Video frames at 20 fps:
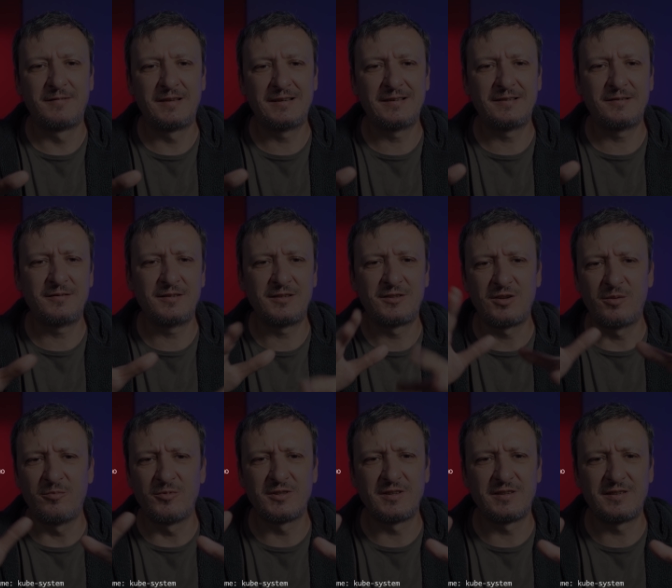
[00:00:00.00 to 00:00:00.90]
Uh, it's
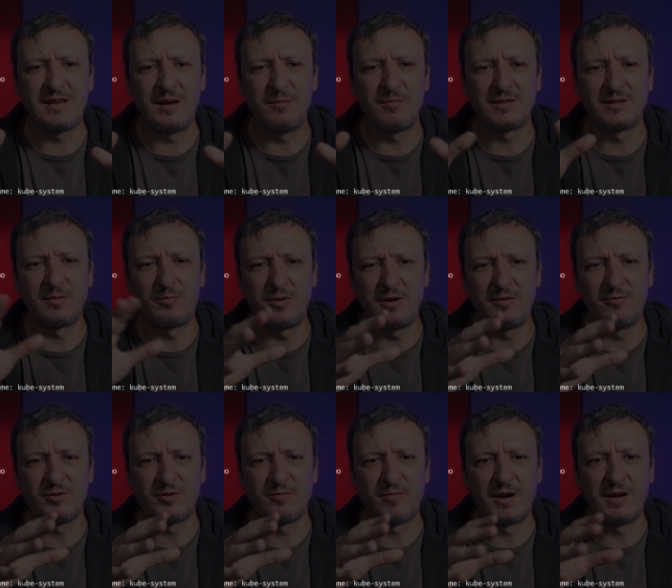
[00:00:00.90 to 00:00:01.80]
almost the same as the
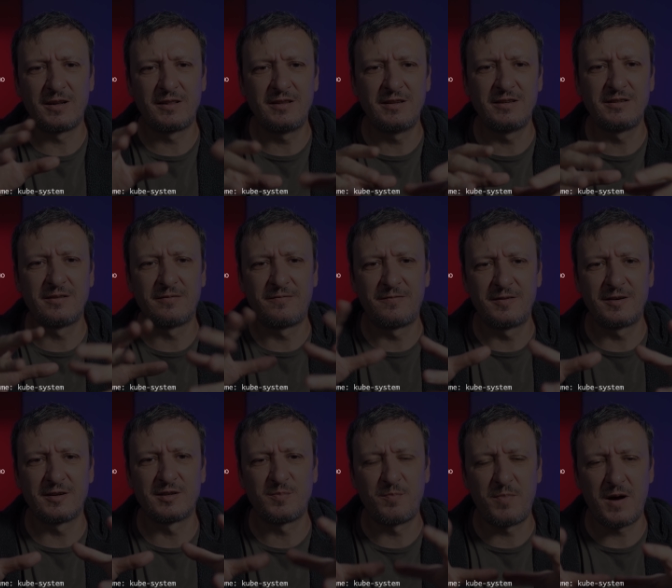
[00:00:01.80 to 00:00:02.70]
previous one, at least the
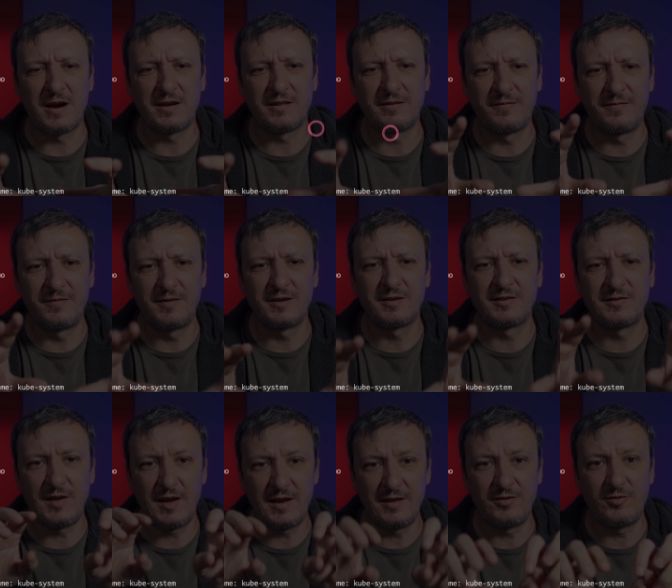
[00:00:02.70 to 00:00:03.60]
first part, the
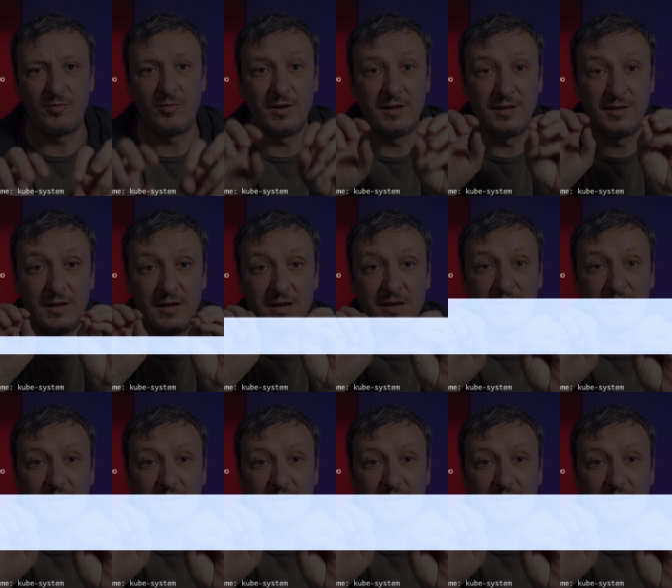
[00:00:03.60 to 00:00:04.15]
first entry in the